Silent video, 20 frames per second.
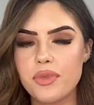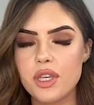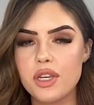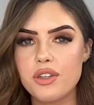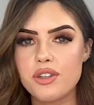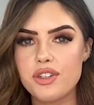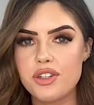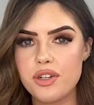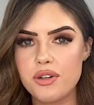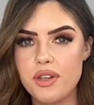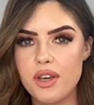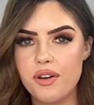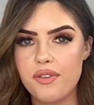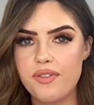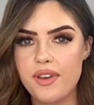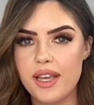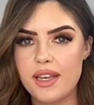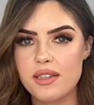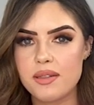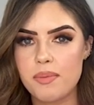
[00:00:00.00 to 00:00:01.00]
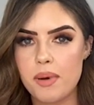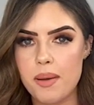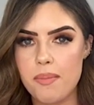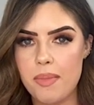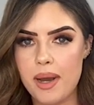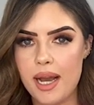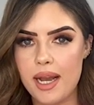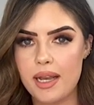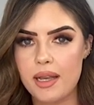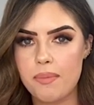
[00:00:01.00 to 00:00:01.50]
Studio Fix by
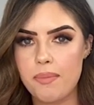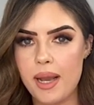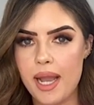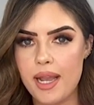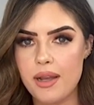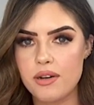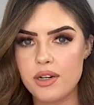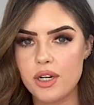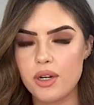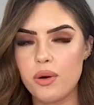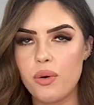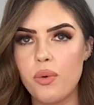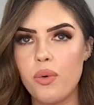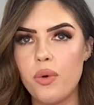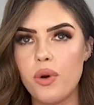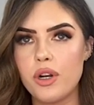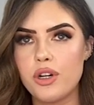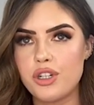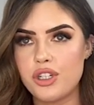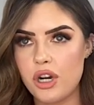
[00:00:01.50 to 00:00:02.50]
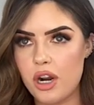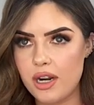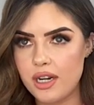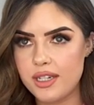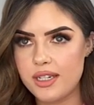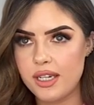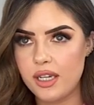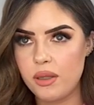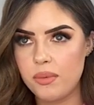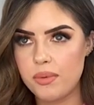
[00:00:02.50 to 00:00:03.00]
MAC powder, or Charlotte
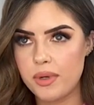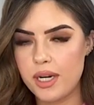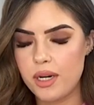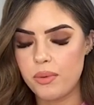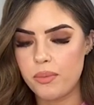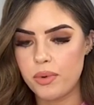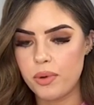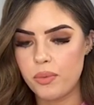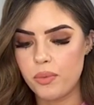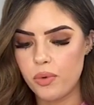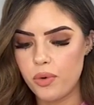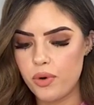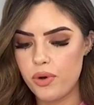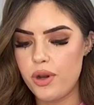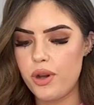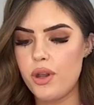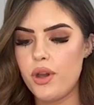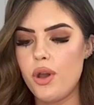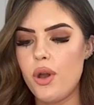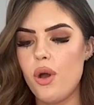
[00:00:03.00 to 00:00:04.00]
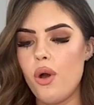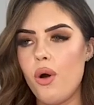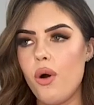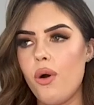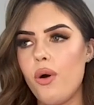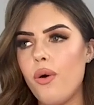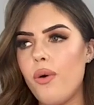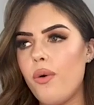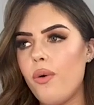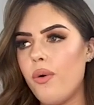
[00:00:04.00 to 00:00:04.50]
Tilbury No. 1,
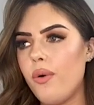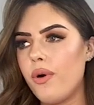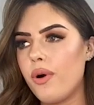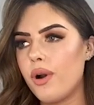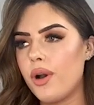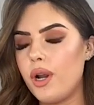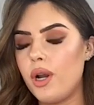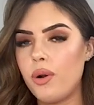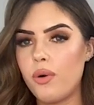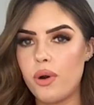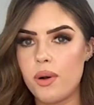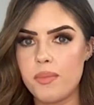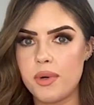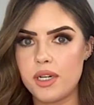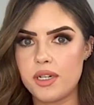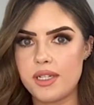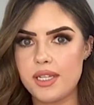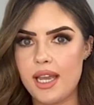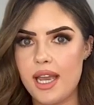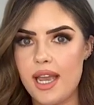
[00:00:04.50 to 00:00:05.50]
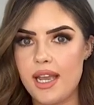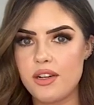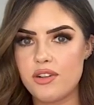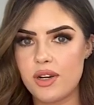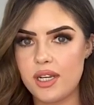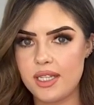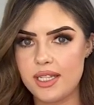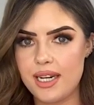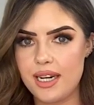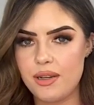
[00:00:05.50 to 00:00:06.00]
or Laura Mercier
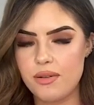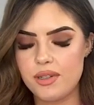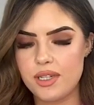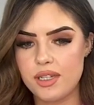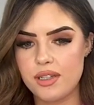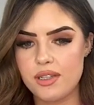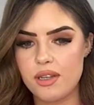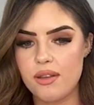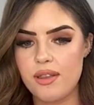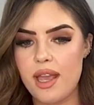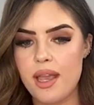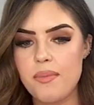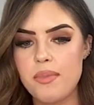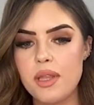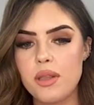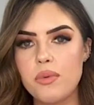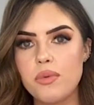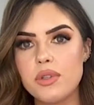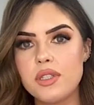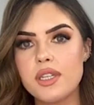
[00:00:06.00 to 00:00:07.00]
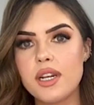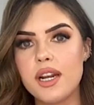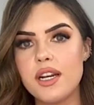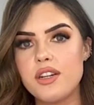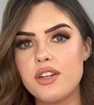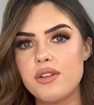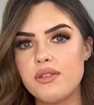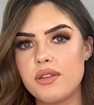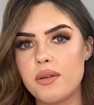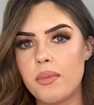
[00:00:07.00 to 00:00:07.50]
Translucent. So they'd be the ones that I'd
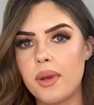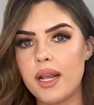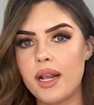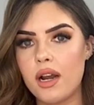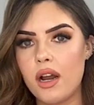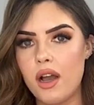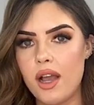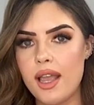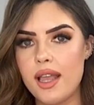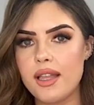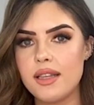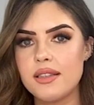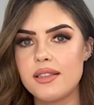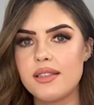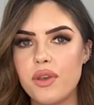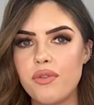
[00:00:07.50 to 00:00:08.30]
use on my clients.